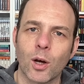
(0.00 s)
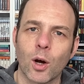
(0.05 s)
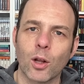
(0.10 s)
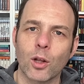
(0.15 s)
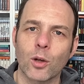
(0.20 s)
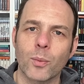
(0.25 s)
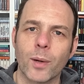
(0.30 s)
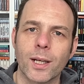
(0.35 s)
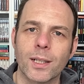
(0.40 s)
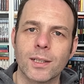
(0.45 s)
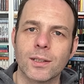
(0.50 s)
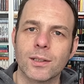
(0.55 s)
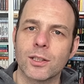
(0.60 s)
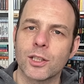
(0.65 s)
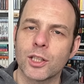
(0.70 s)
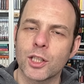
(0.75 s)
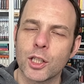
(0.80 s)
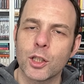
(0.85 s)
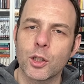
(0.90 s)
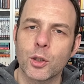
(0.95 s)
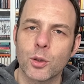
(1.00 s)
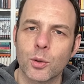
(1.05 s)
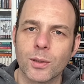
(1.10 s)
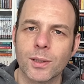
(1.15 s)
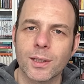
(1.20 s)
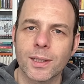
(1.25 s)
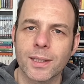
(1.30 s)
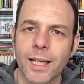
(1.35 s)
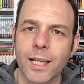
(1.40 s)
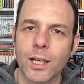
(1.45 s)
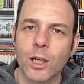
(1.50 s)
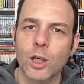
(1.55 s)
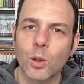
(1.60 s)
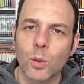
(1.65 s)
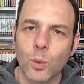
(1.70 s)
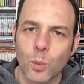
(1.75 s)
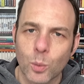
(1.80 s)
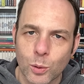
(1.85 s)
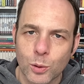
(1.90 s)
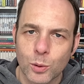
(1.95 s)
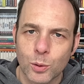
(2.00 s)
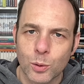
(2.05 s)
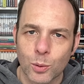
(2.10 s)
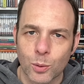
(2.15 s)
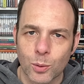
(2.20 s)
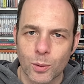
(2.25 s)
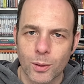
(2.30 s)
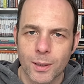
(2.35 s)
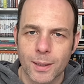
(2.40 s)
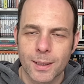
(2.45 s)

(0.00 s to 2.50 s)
otherwise she couldn't get close to.